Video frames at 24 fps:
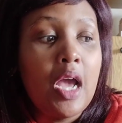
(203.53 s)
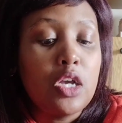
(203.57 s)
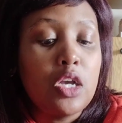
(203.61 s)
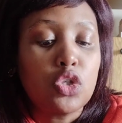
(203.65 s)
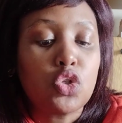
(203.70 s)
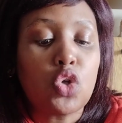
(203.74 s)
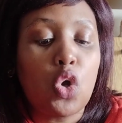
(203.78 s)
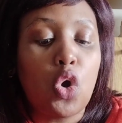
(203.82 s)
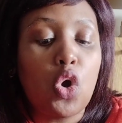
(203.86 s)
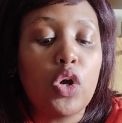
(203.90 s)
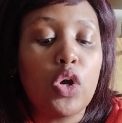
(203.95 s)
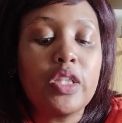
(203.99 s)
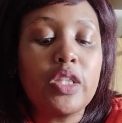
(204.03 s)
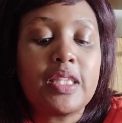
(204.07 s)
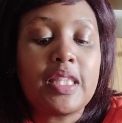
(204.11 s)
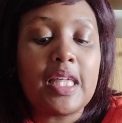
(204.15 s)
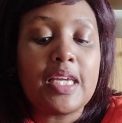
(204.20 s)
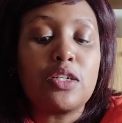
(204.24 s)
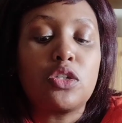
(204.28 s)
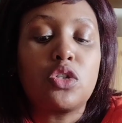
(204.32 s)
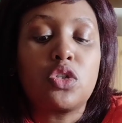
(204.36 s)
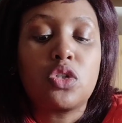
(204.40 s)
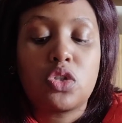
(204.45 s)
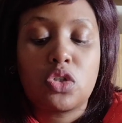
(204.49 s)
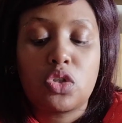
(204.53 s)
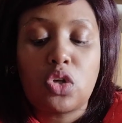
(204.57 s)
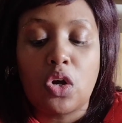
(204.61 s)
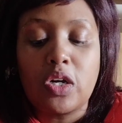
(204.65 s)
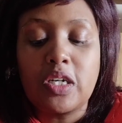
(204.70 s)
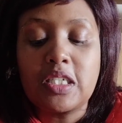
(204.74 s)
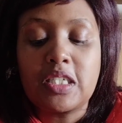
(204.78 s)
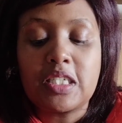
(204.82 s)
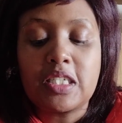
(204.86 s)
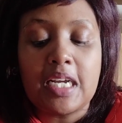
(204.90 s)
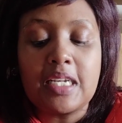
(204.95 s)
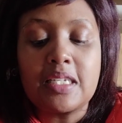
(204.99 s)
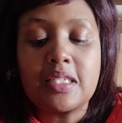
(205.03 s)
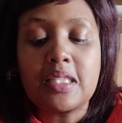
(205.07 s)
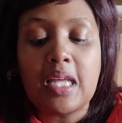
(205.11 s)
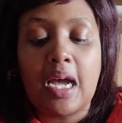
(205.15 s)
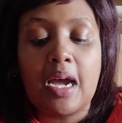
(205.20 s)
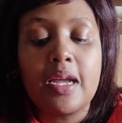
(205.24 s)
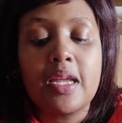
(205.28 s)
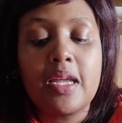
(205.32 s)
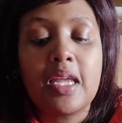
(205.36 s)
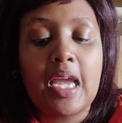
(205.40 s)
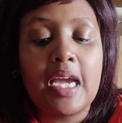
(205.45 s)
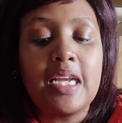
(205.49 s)
So they don't just
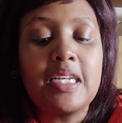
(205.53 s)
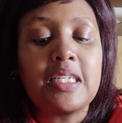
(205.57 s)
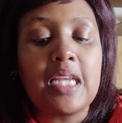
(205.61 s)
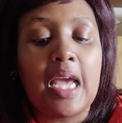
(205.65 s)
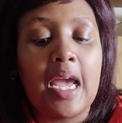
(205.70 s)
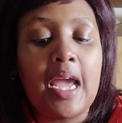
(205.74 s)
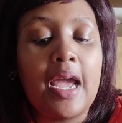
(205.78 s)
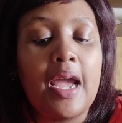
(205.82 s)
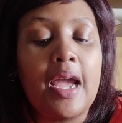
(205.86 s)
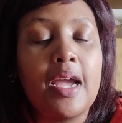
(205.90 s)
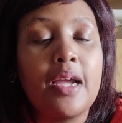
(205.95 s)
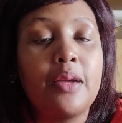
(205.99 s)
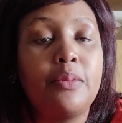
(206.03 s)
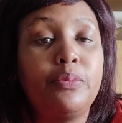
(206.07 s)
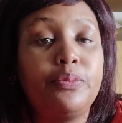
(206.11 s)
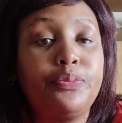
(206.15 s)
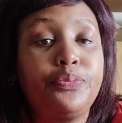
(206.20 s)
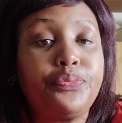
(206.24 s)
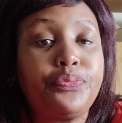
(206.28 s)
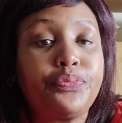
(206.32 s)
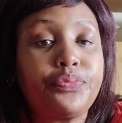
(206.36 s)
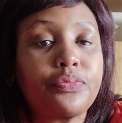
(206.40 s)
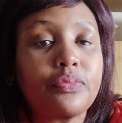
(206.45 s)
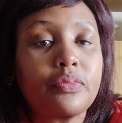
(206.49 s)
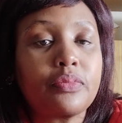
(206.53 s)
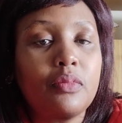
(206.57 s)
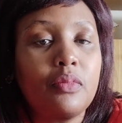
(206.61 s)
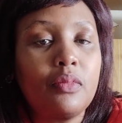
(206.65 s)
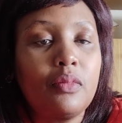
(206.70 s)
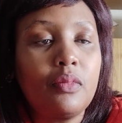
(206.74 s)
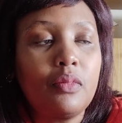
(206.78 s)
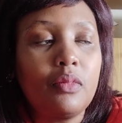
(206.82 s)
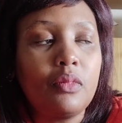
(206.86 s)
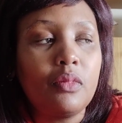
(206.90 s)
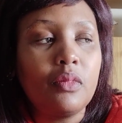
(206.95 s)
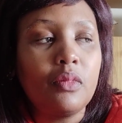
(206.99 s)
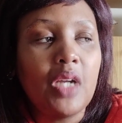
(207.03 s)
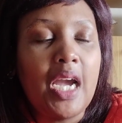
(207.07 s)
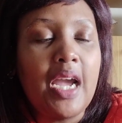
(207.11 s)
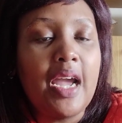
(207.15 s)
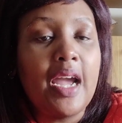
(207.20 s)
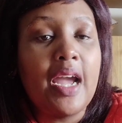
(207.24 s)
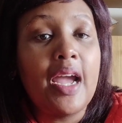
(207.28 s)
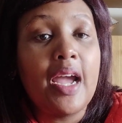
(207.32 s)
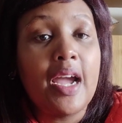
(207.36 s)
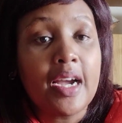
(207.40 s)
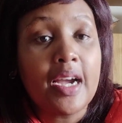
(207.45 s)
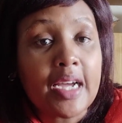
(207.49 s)
get
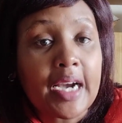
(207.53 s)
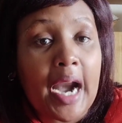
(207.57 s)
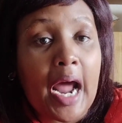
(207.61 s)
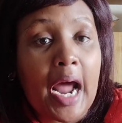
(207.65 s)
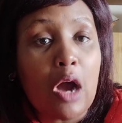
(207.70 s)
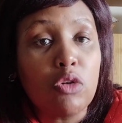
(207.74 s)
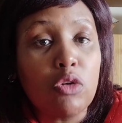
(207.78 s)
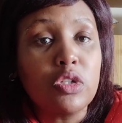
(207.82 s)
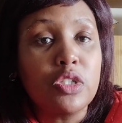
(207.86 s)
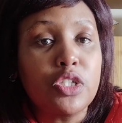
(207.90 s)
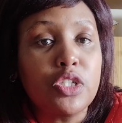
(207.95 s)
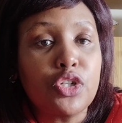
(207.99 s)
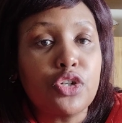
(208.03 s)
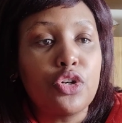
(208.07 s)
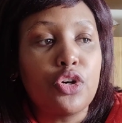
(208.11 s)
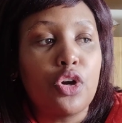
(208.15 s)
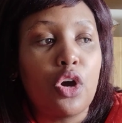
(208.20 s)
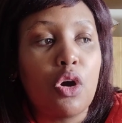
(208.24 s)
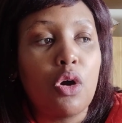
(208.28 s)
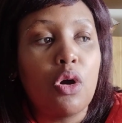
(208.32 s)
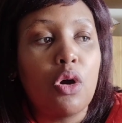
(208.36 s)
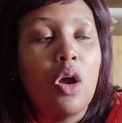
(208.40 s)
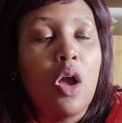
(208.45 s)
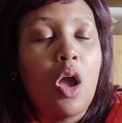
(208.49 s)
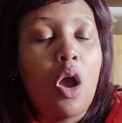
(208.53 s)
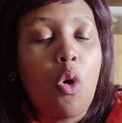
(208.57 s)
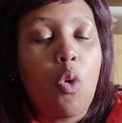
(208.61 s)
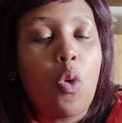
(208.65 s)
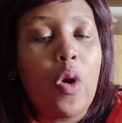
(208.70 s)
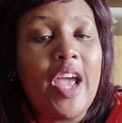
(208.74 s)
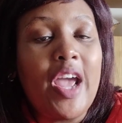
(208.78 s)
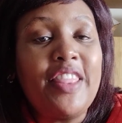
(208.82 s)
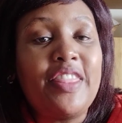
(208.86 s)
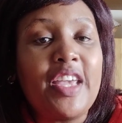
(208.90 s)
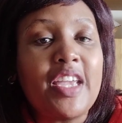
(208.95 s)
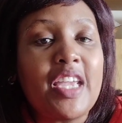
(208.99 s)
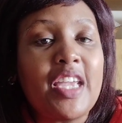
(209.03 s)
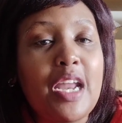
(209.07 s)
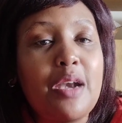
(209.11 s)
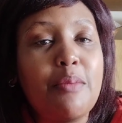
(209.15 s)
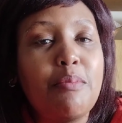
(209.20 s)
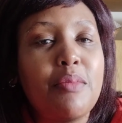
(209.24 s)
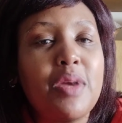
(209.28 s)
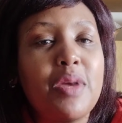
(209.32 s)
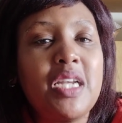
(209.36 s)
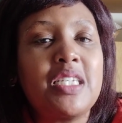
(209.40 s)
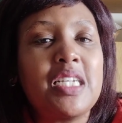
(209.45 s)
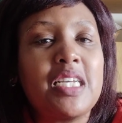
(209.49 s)
a ground, you know, where they
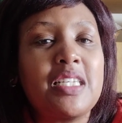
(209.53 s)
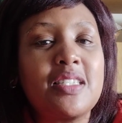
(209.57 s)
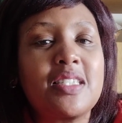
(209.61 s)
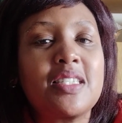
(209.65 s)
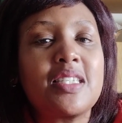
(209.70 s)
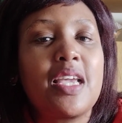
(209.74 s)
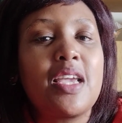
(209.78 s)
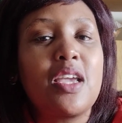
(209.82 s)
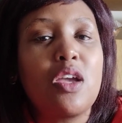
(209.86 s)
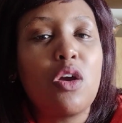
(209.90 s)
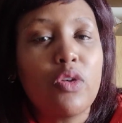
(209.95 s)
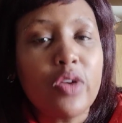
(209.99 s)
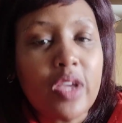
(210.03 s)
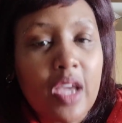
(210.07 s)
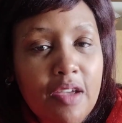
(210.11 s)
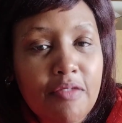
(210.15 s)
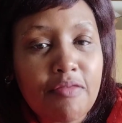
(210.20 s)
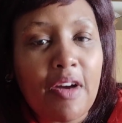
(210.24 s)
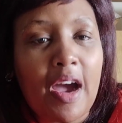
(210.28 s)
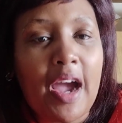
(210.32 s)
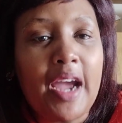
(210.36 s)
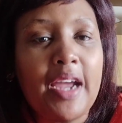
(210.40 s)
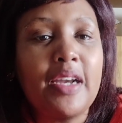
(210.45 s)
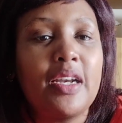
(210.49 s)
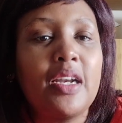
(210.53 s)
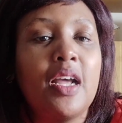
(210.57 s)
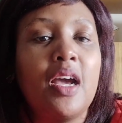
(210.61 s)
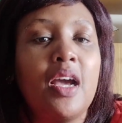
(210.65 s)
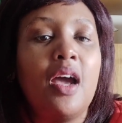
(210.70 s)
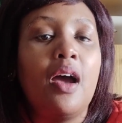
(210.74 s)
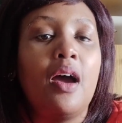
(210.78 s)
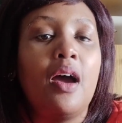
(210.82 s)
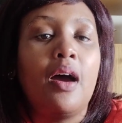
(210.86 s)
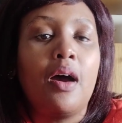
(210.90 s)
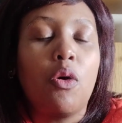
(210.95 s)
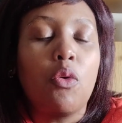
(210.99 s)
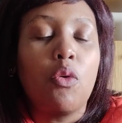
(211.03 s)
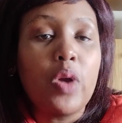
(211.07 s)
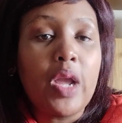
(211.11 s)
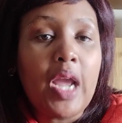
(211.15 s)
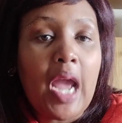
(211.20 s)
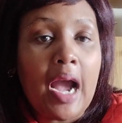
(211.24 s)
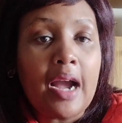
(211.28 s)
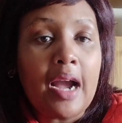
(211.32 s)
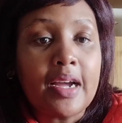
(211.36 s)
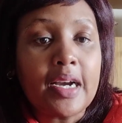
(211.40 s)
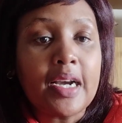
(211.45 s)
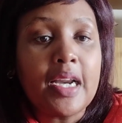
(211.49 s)
can meet and say, okay, fine, we
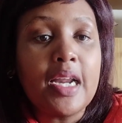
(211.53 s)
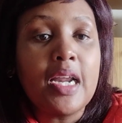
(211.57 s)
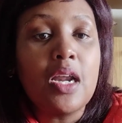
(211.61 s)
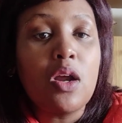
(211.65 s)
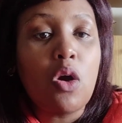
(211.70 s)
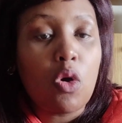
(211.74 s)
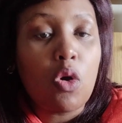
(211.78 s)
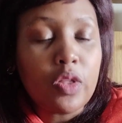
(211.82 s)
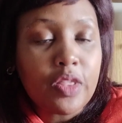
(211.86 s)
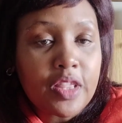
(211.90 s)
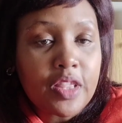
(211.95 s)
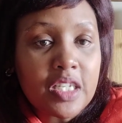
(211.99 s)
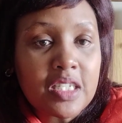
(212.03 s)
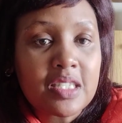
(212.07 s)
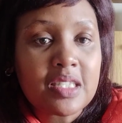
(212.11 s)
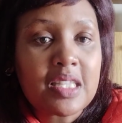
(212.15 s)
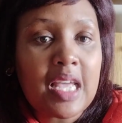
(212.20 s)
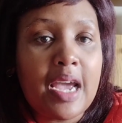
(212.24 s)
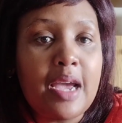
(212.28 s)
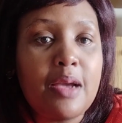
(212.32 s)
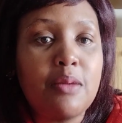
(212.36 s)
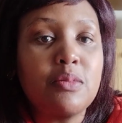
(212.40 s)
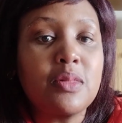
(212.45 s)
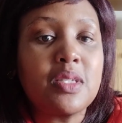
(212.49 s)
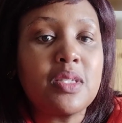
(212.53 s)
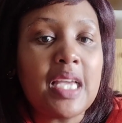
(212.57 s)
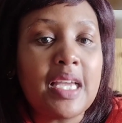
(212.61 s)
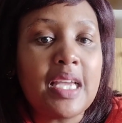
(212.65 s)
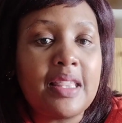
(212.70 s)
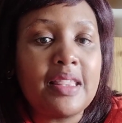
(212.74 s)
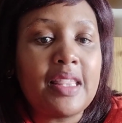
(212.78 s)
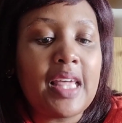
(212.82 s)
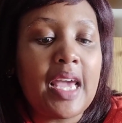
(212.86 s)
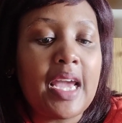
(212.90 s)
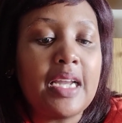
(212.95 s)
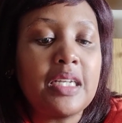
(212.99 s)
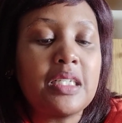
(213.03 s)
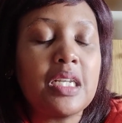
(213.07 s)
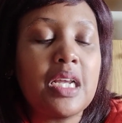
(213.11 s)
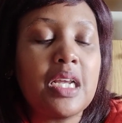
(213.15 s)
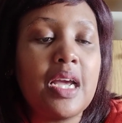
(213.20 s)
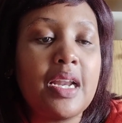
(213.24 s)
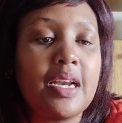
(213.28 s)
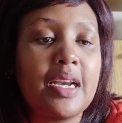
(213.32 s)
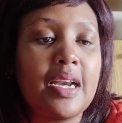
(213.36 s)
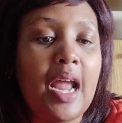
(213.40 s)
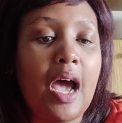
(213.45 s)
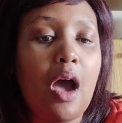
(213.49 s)
agree on these terms and that.
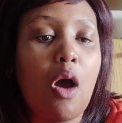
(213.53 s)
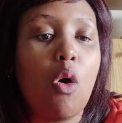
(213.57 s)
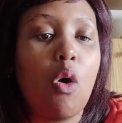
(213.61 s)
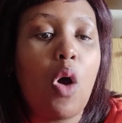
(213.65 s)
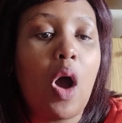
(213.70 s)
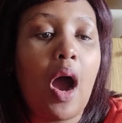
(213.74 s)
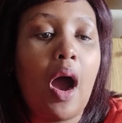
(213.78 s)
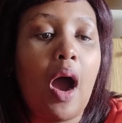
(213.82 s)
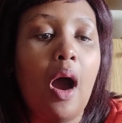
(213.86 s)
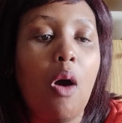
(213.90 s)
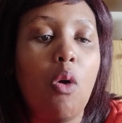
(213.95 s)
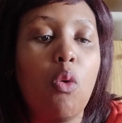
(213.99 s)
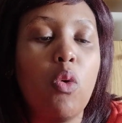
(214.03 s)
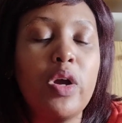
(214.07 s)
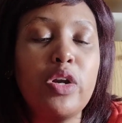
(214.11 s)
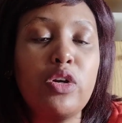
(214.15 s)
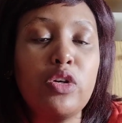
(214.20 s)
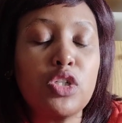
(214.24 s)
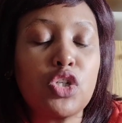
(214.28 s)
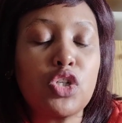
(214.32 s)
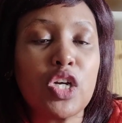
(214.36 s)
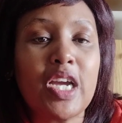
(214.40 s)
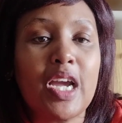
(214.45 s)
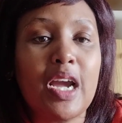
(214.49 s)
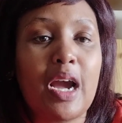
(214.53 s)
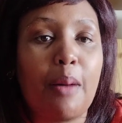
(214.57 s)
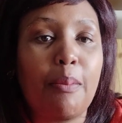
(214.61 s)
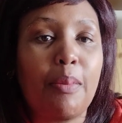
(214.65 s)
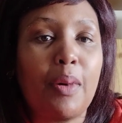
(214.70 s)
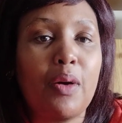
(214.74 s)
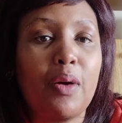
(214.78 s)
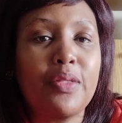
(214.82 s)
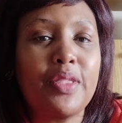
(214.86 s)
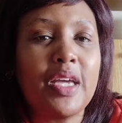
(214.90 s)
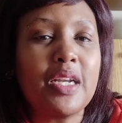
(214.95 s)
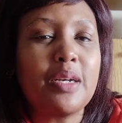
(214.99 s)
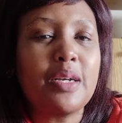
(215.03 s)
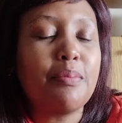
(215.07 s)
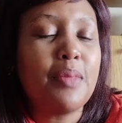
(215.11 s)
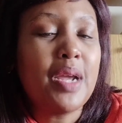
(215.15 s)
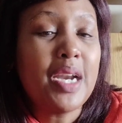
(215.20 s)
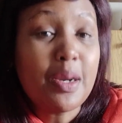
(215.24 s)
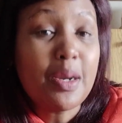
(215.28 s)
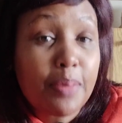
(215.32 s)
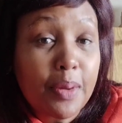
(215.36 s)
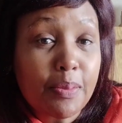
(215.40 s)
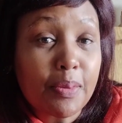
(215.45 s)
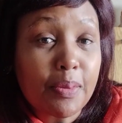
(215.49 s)
Now, when you're talking about that,
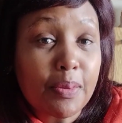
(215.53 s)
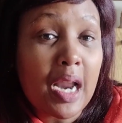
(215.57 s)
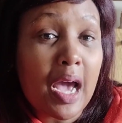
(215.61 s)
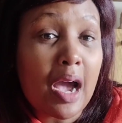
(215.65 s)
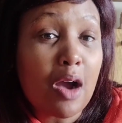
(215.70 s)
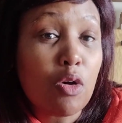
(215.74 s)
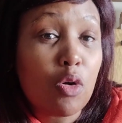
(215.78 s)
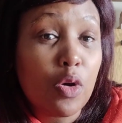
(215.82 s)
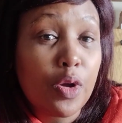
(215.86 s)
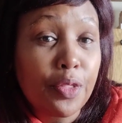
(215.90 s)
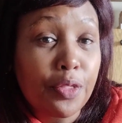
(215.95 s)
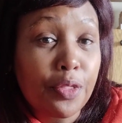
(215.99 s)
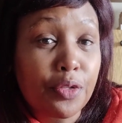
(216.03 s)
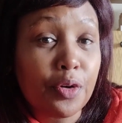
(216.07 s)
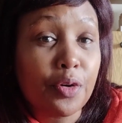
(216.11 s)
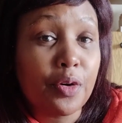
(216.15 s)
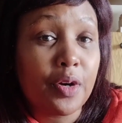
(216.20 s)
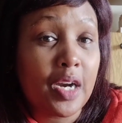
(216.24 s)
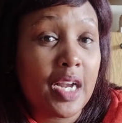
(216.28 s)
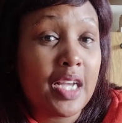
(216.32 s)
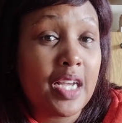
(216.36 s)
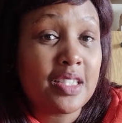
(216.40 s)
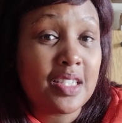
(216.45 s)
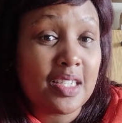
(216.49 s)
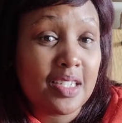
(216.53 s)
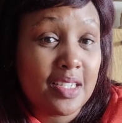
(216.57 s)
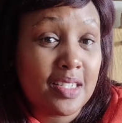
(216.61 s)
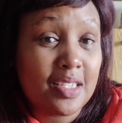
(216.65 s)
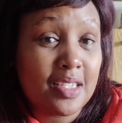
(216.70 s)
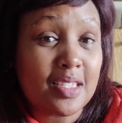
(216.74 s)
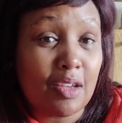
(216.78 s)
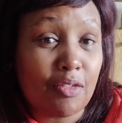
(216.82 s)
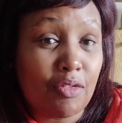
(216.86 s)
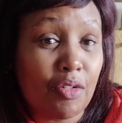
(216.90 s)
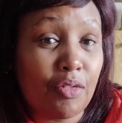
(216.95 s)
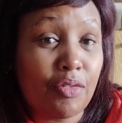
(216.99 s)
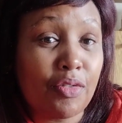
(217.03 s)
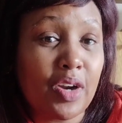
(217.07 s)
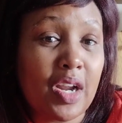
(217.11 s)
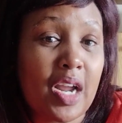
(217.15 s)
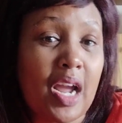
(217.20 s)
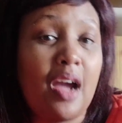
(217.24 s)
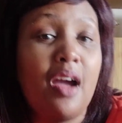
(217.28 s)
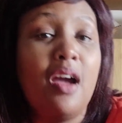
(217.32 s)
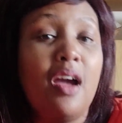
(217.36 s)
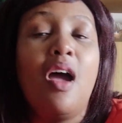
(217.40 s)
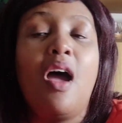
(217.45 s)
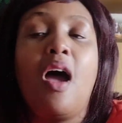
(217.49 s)
many people are going through that in South
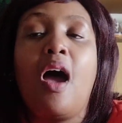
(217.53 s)
Africa.